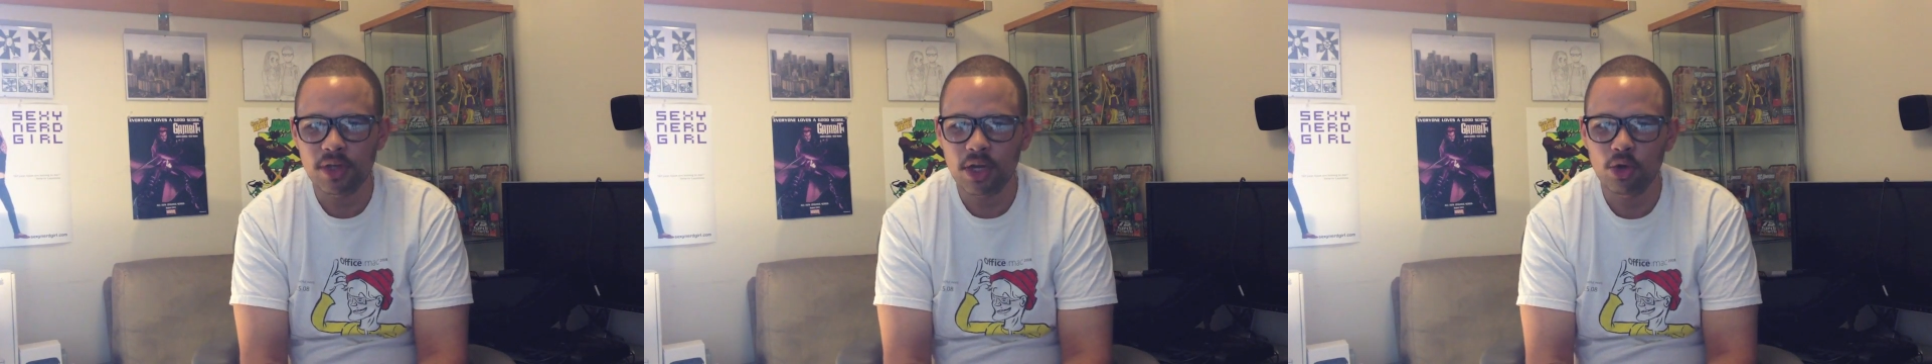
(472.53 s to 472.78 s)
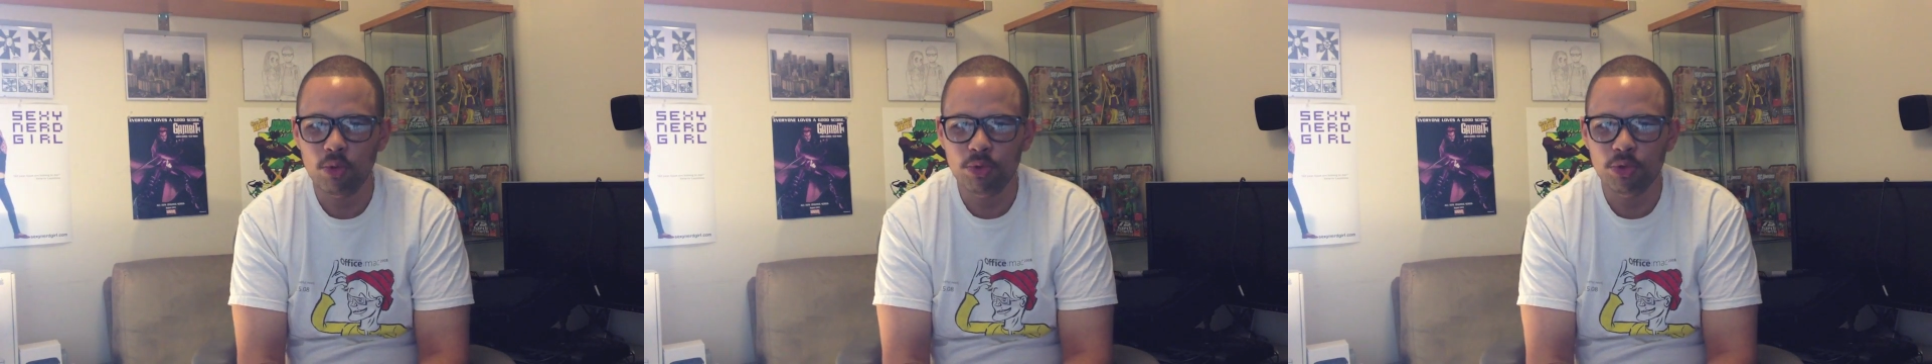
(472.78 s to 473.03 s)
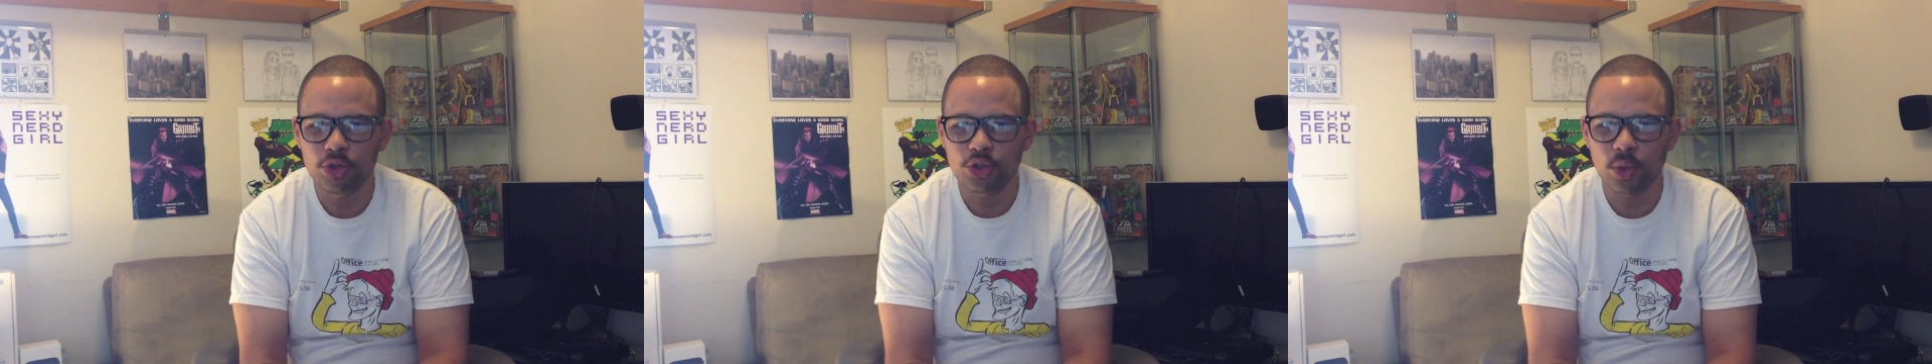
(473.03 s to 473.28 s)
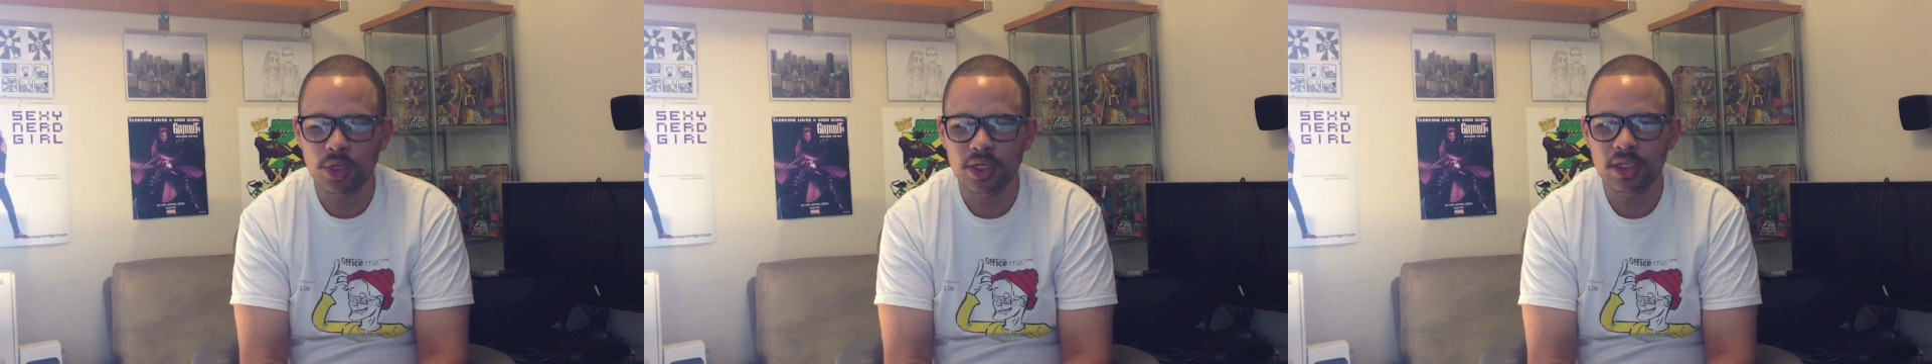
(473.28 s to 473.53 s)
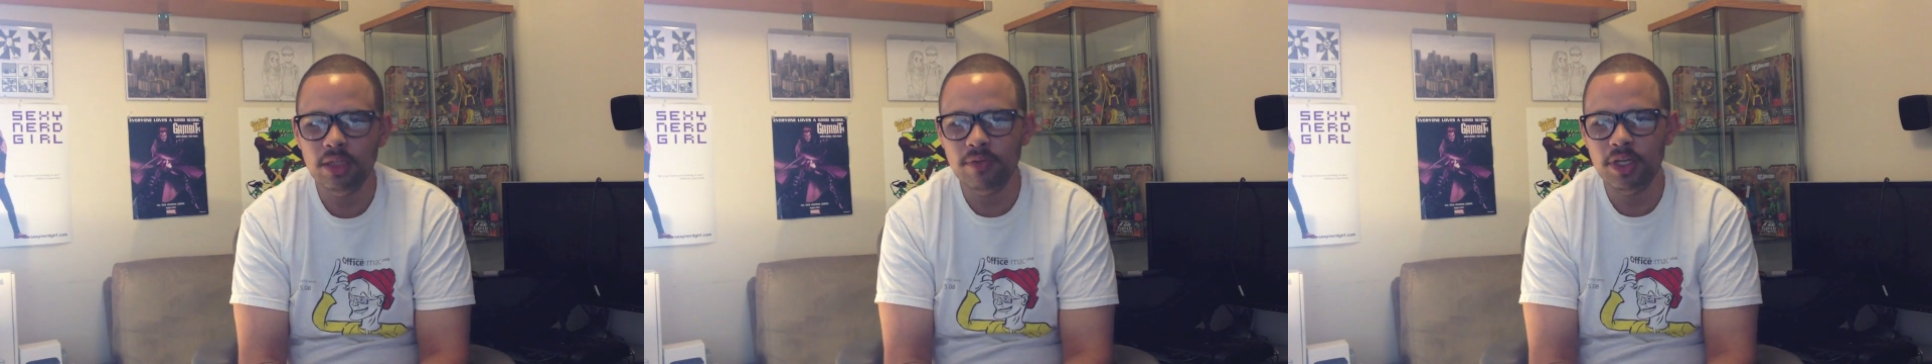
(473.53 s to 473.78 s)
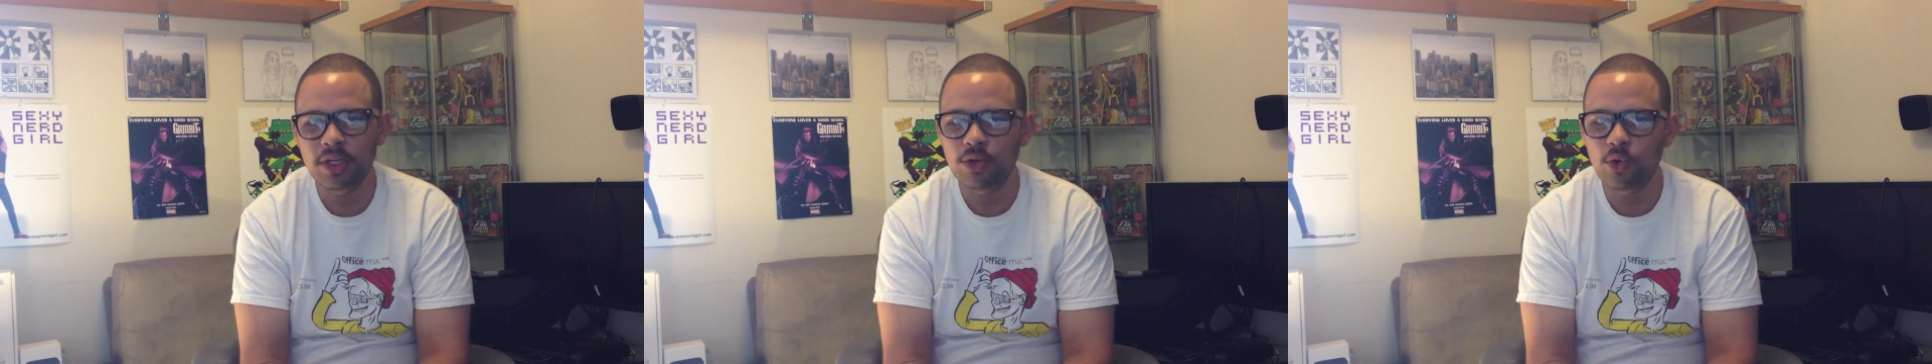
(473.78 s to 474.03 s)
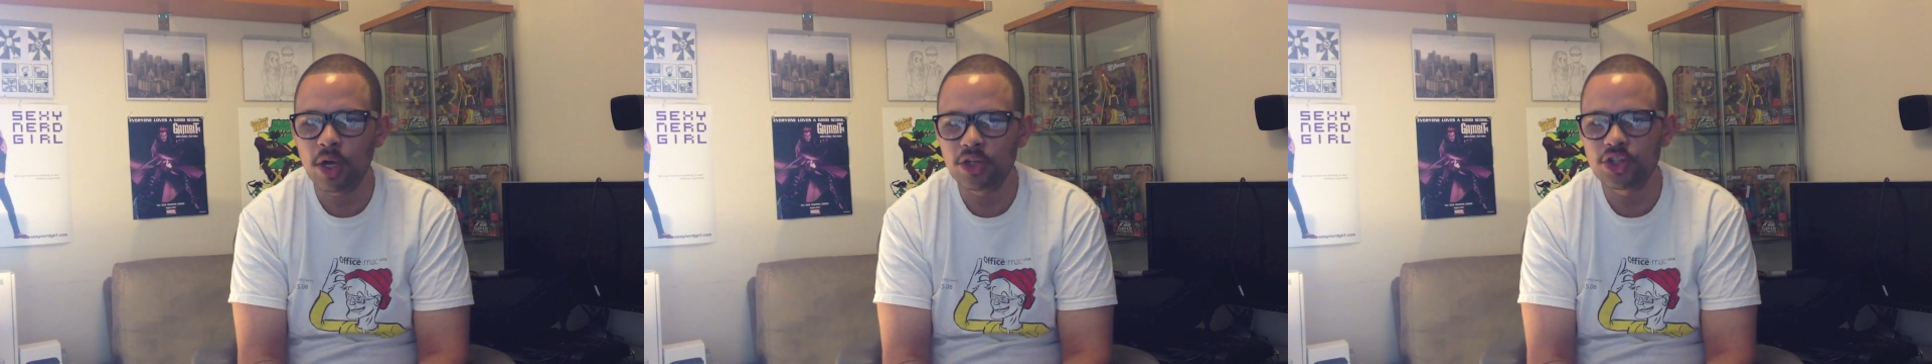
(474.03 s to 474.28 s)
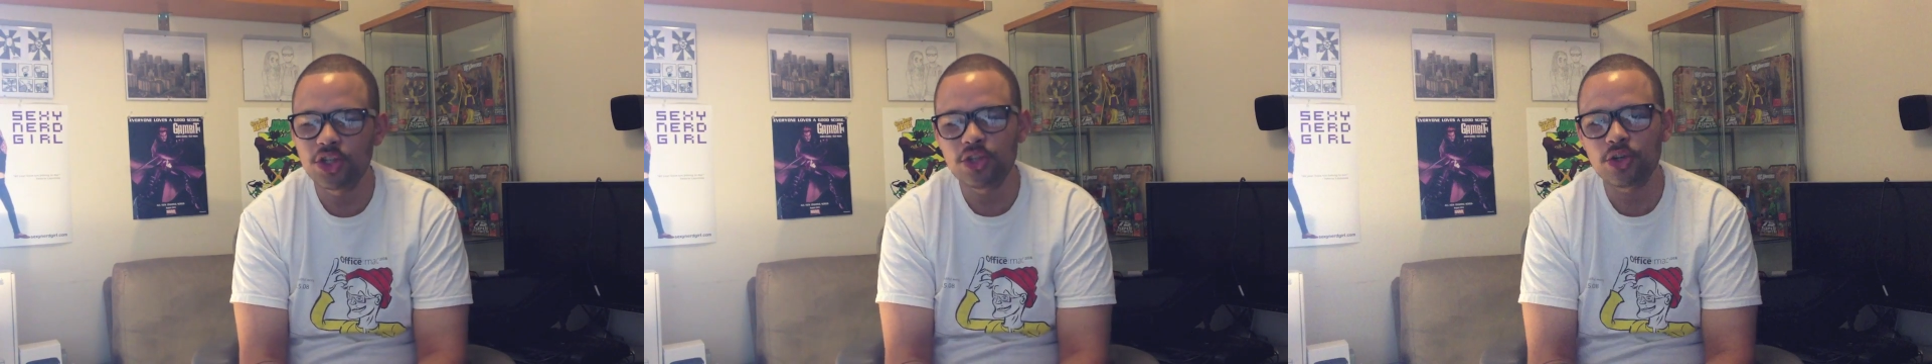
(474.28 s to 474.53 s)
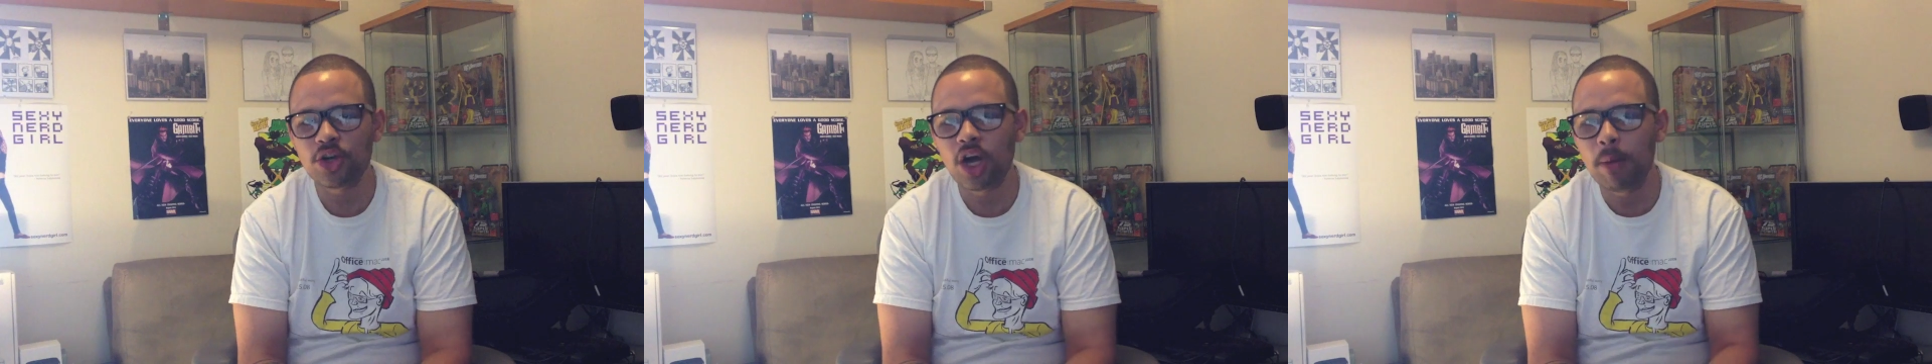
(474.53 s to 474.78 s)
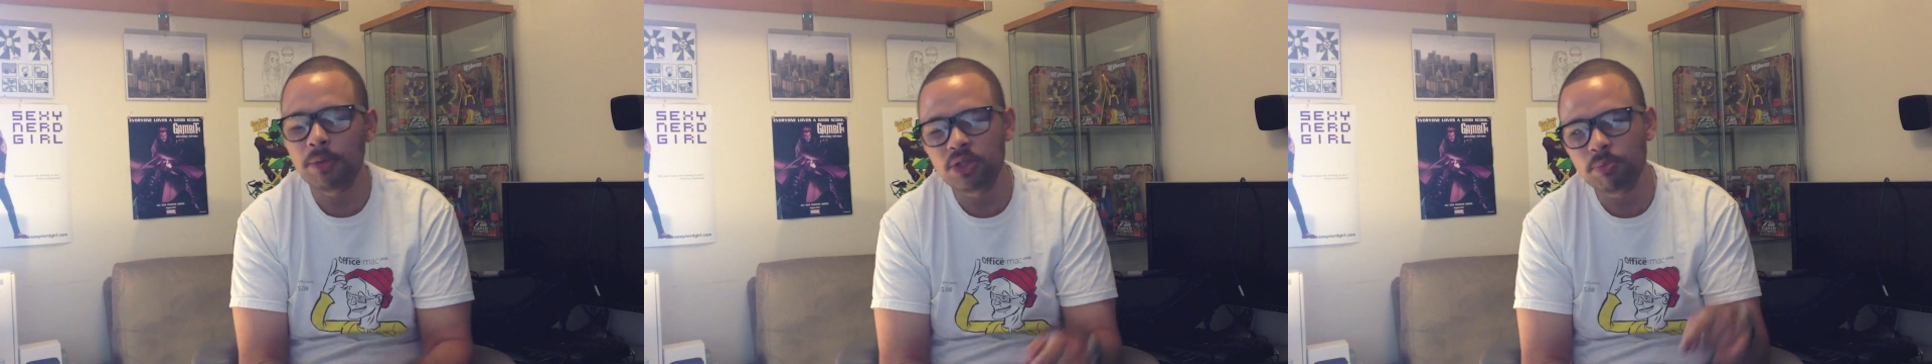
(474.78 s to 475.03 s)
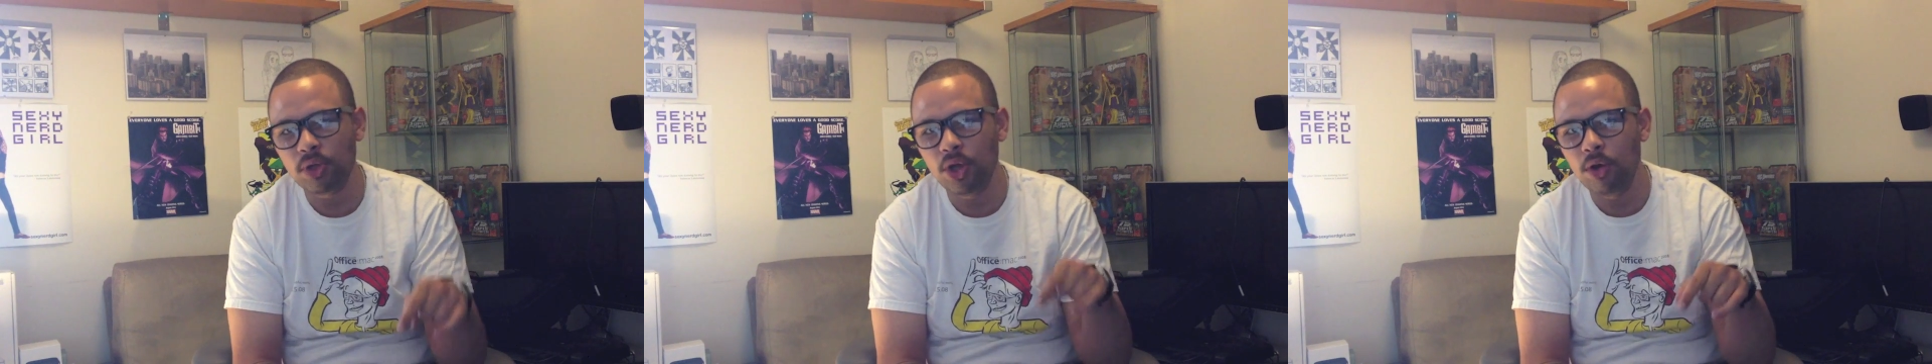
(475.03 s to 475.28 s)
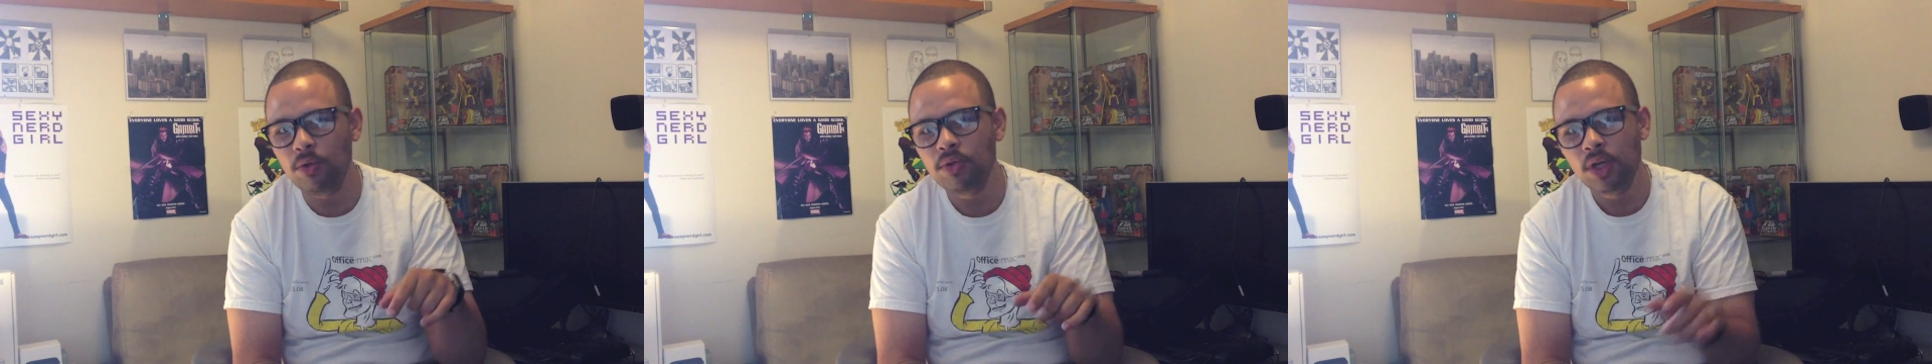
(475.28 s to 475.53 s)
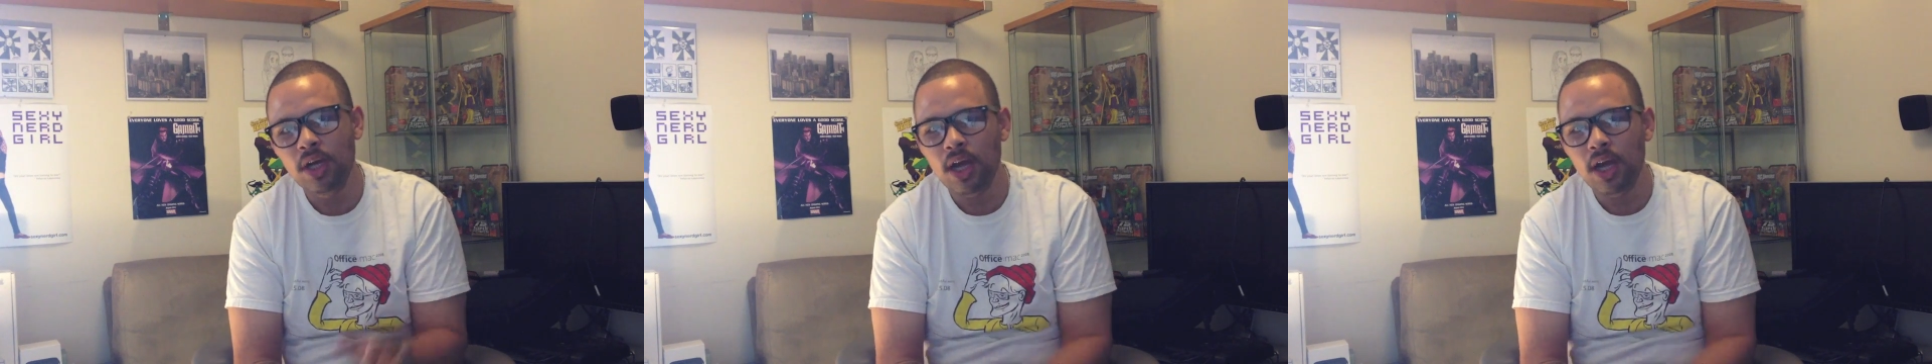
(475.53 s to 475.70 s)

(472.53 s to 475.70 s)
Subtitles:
I hope you enjoyed it. Leave any questions or comments below,